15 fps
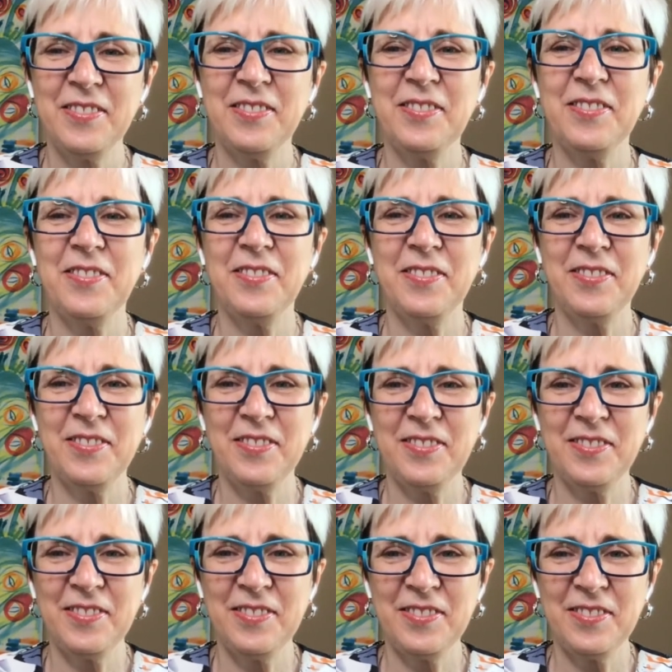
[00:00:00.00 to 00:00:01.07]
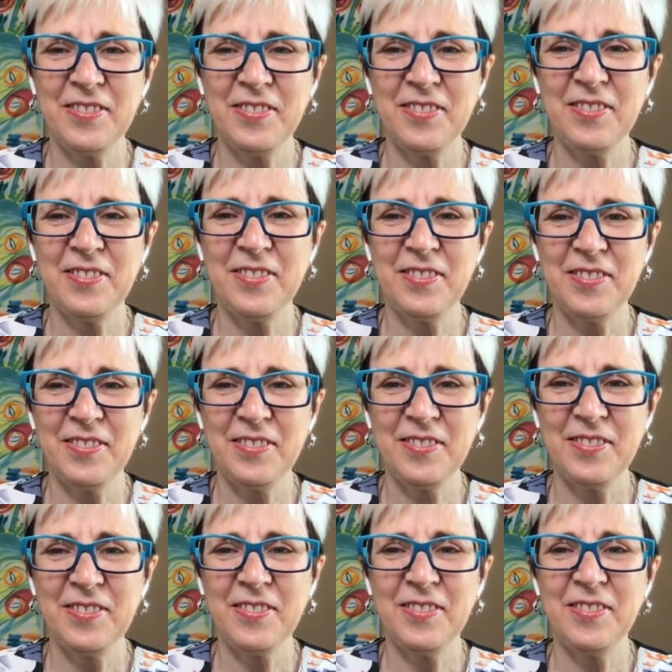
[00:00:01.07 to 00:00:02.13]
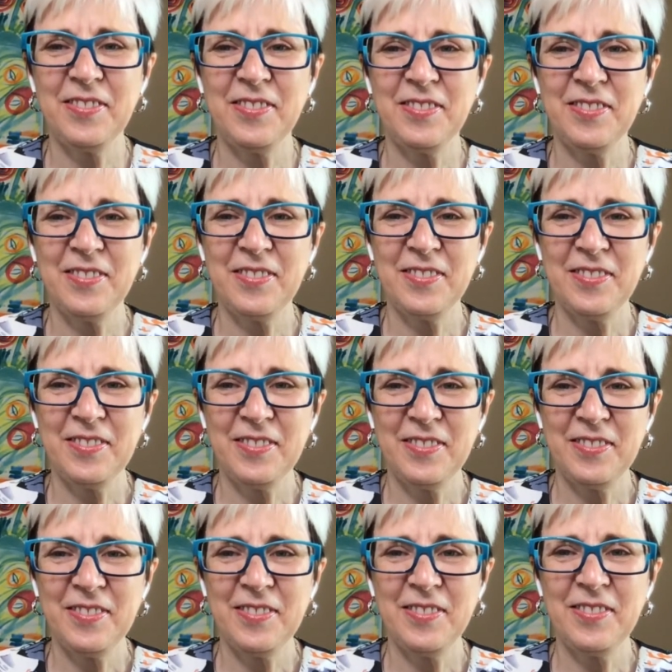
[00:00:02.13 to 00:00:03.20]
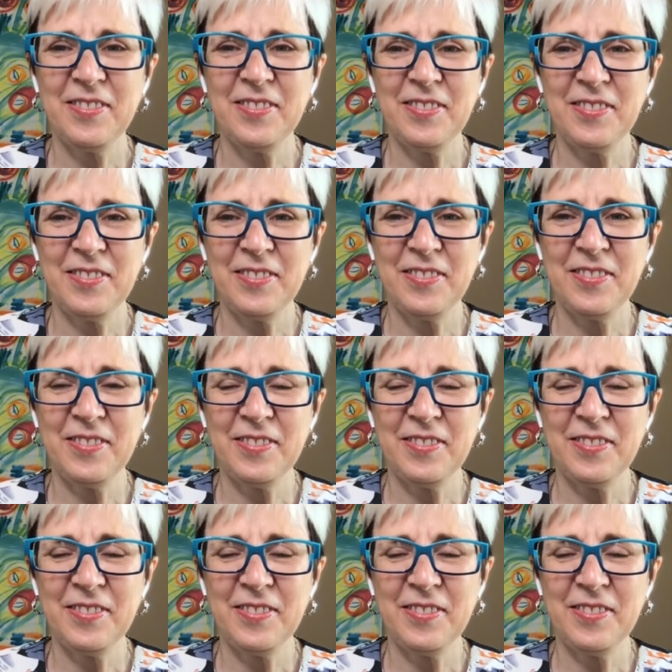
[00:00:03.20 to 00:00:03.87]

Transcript: (silent)